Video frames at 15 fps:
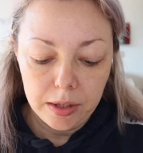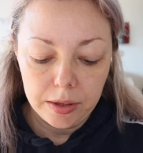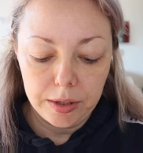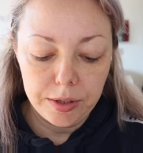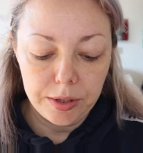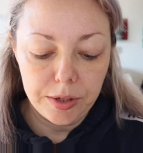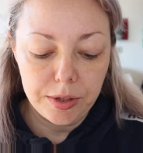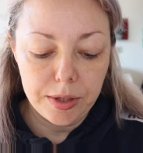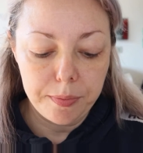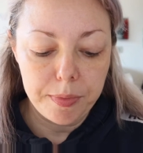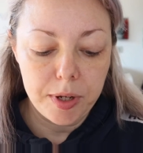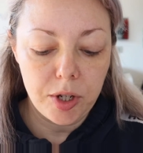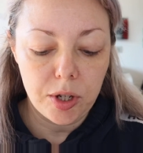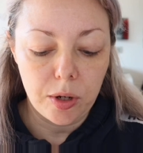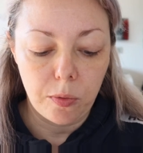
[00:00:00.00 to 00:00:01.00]
This is the
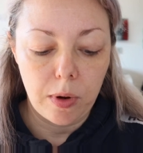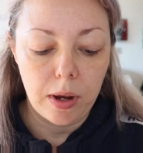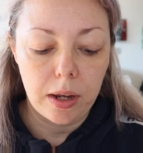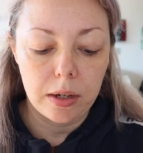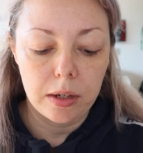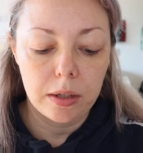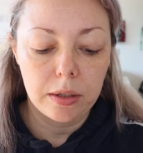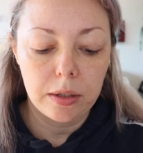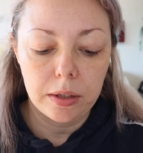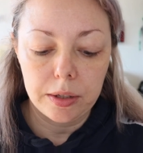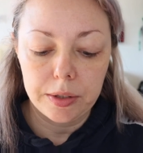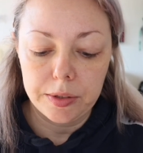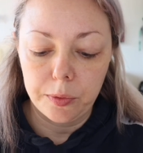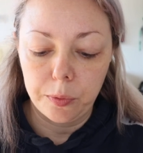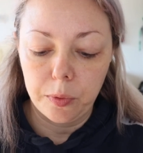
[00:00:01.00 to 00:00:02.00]
Misha one.
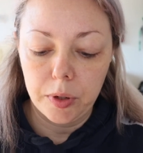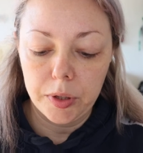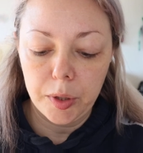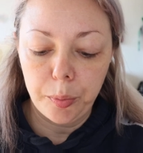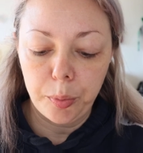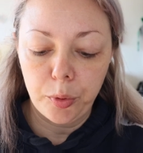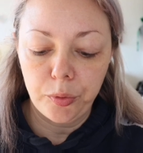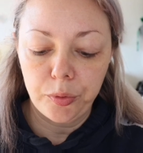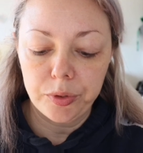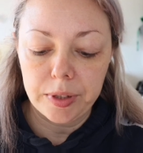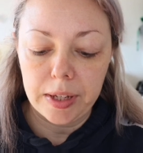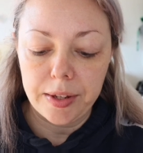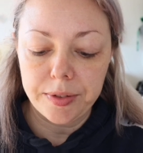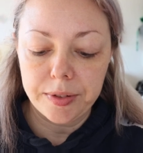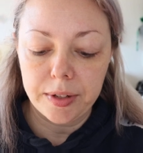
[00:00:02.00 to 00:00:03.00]
It's a waterproof
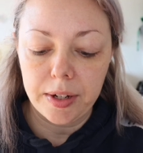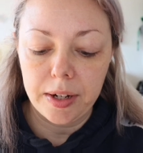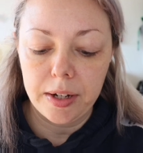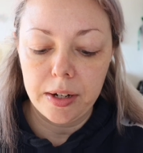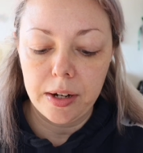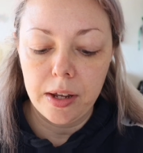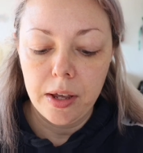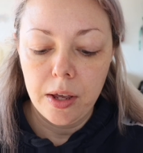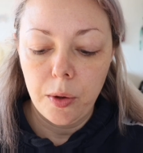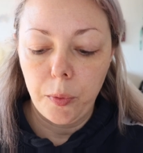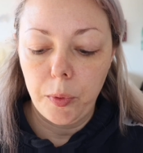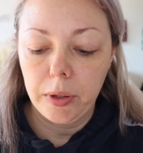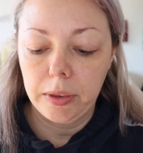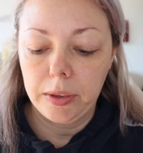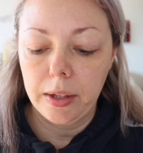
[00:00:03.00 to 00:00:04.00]
sunscreen
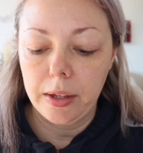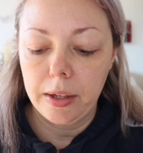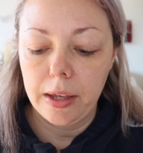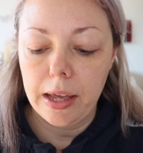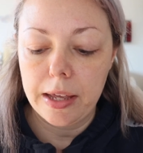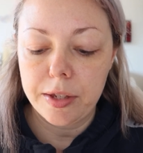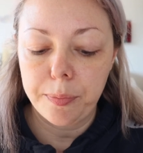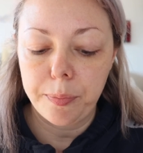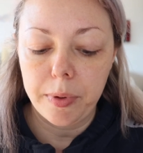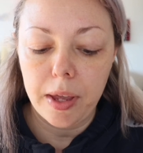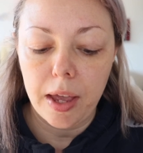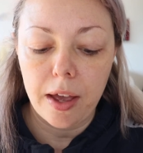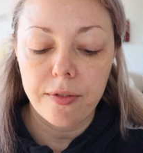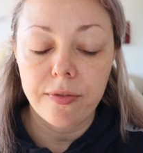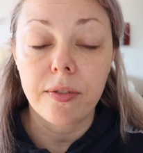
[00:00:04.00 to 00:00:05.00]
with
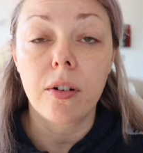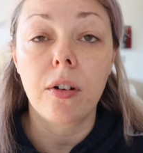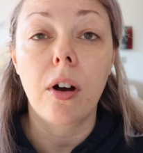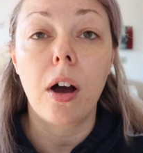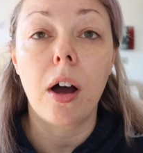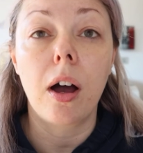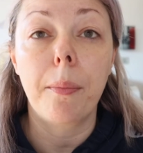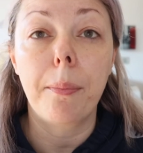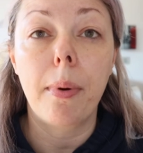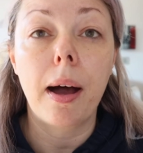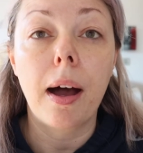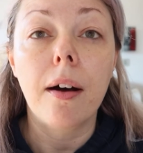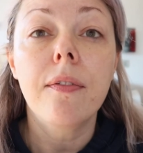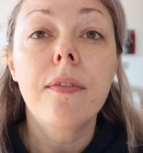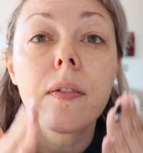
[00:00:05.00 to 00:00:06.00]
SPF
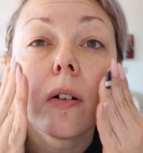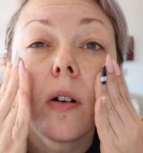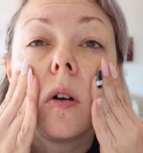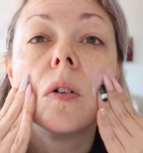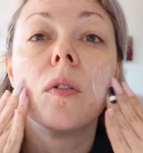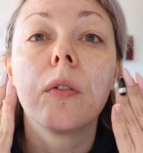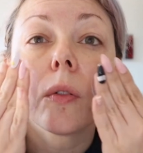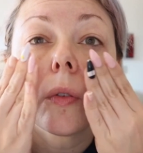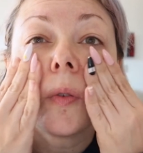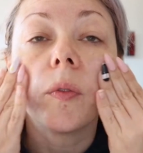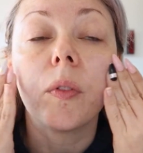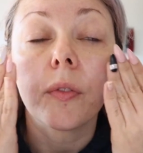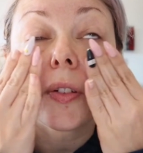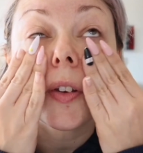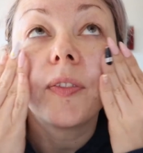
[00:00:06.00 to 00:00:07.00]
above
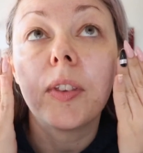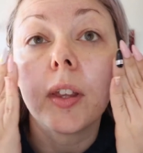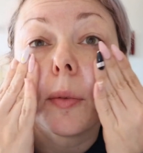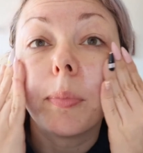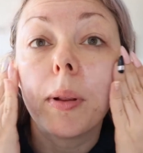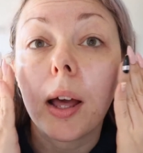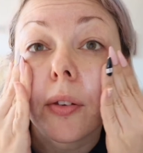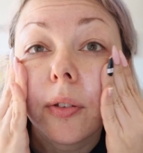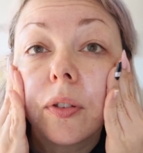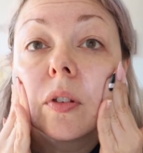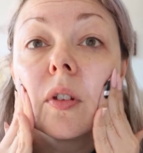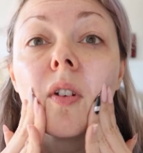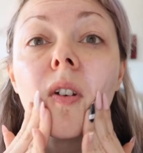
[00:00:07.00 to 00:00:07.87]
50 plus.